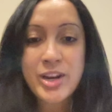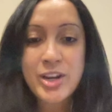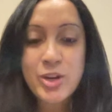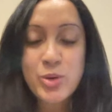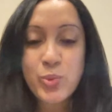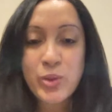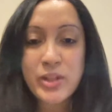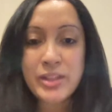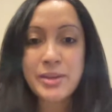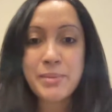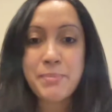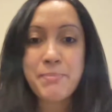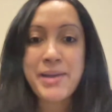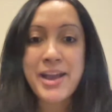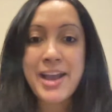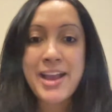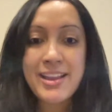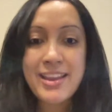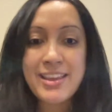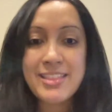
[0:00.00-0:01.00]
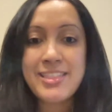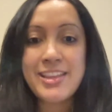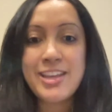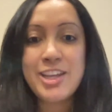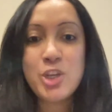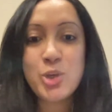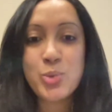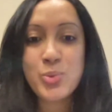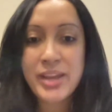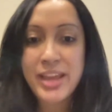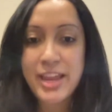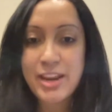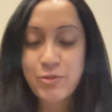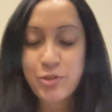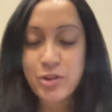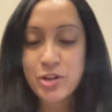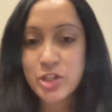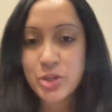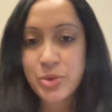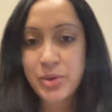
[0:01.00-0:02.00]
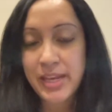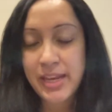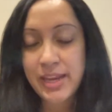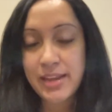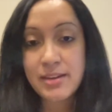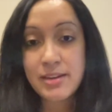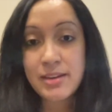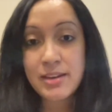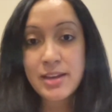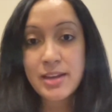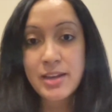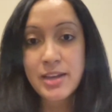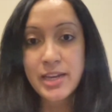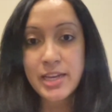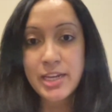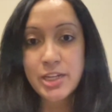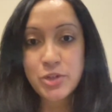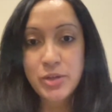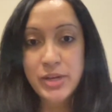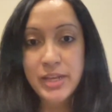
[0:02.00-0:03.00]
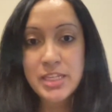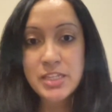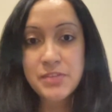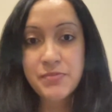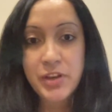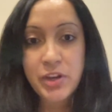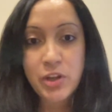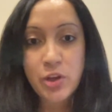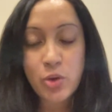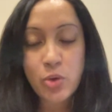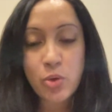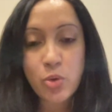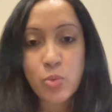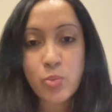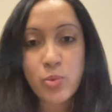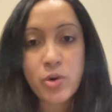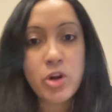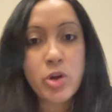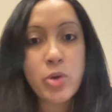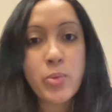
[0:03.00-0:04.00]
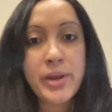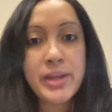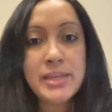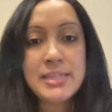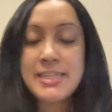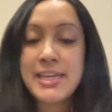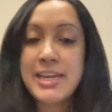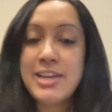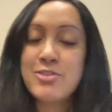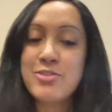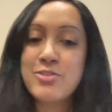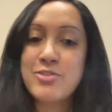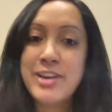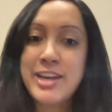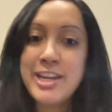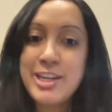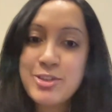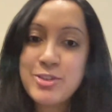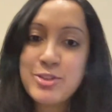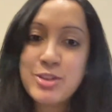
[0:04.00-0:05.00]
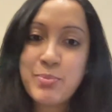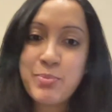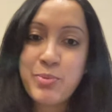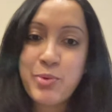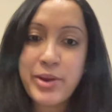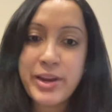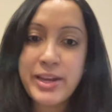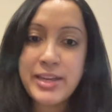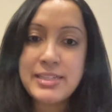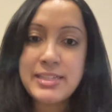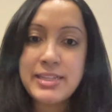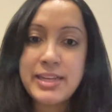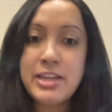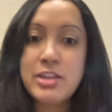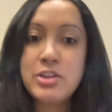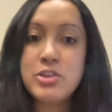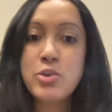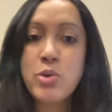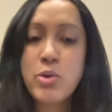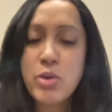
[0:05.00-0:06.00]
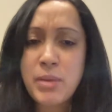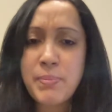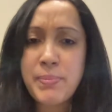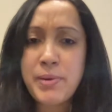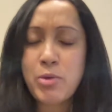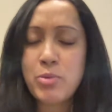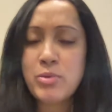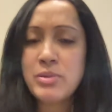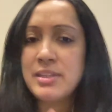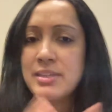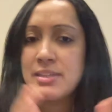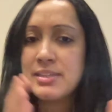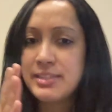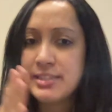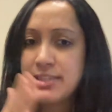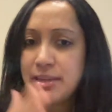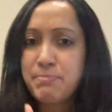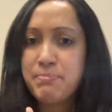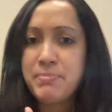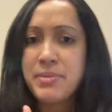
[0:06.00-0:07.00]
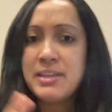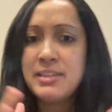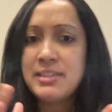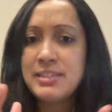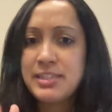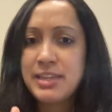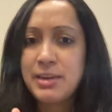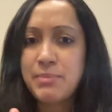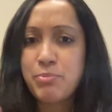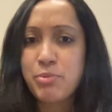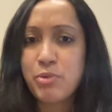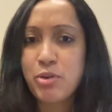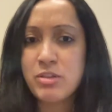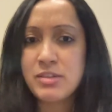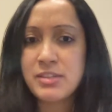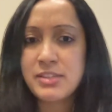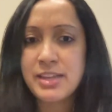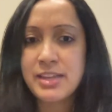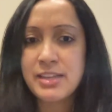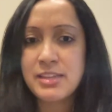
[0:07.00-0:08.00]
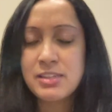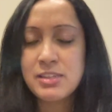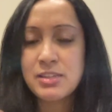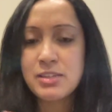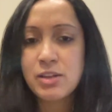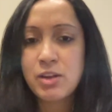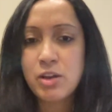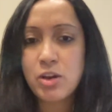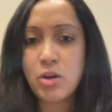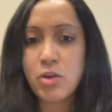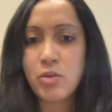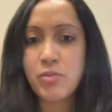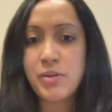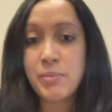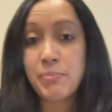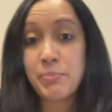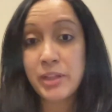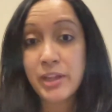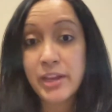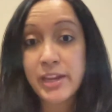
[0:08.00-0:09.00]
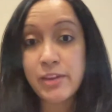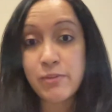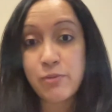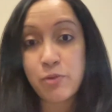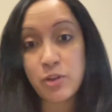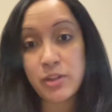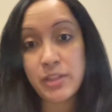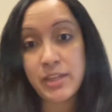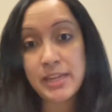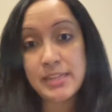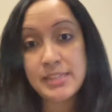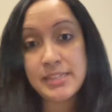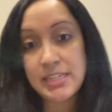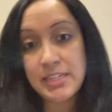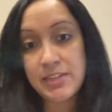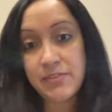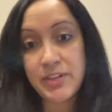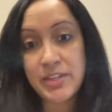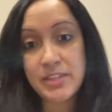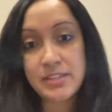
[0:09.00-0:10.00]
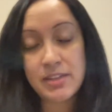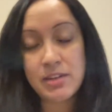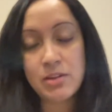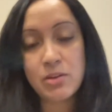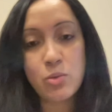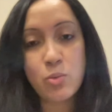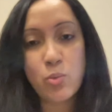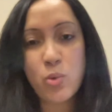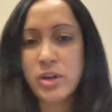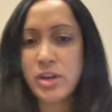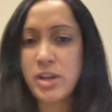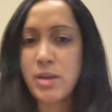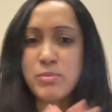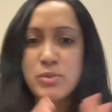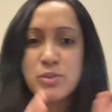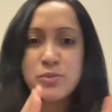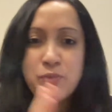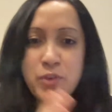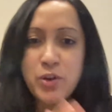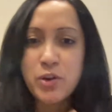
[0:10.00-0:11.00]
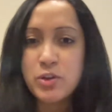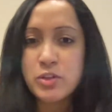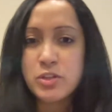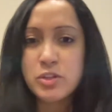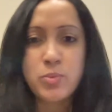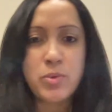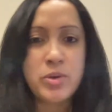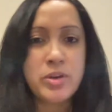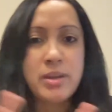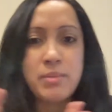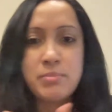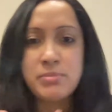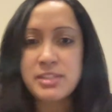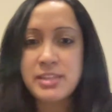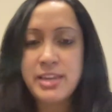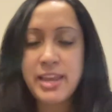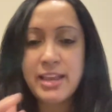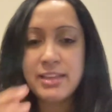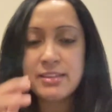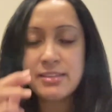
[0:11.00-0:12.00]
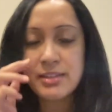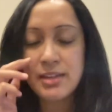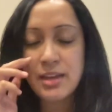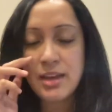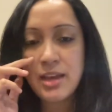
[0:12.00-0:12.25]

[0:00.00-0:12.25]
everyone, welcome back and thank you again for tuning in. In today's video, we're going to get right to the point and talk about the step-by-step process of applying for the ICT visa. What comes first, what comes next,